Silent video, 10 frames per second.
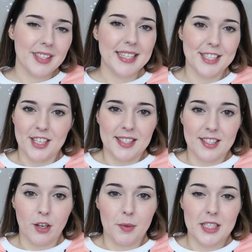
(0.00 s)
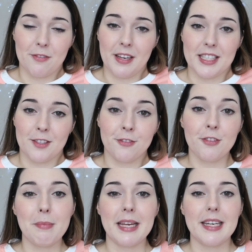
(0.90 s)
it's just as cost effective
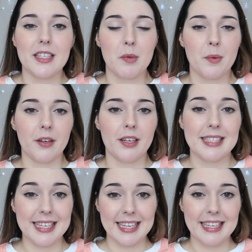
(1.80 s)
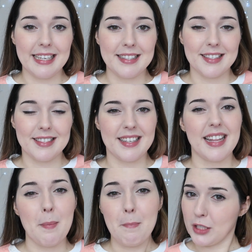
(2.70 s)
for me to be wearing daily lenses
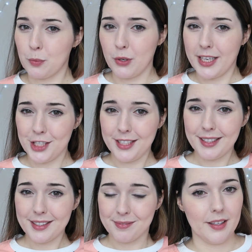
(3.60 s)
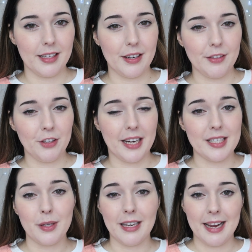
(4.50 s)
and they're much more hygienic. Now, if you
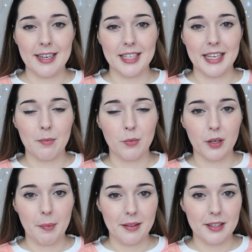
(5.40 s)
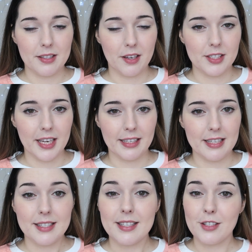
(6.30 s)
guys would like to hear more about these contact
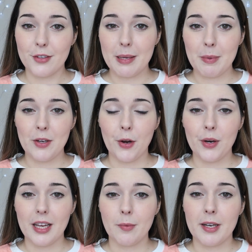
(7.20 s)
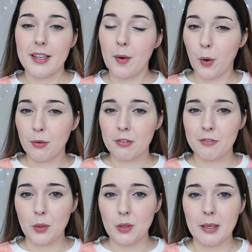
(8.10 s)
lenses, do let me know. Otherwise, I won't
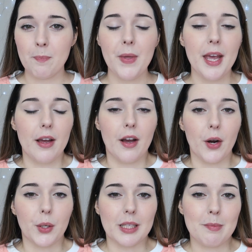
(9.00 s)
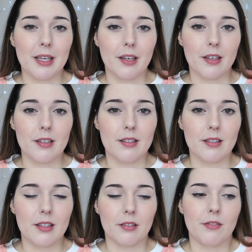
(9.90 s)
review them only because
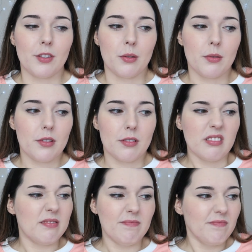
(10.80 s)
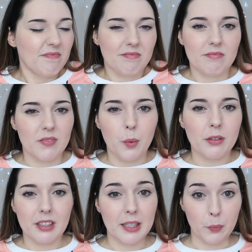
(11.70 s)
the reviews, no one
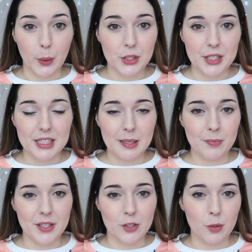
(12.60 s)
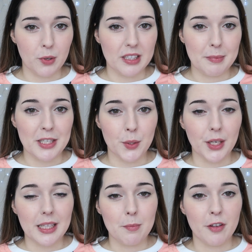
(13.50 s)
really watches them. There's no point in me
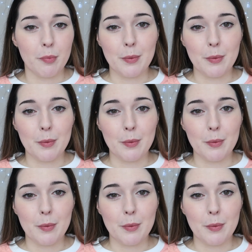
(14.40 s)
doing them if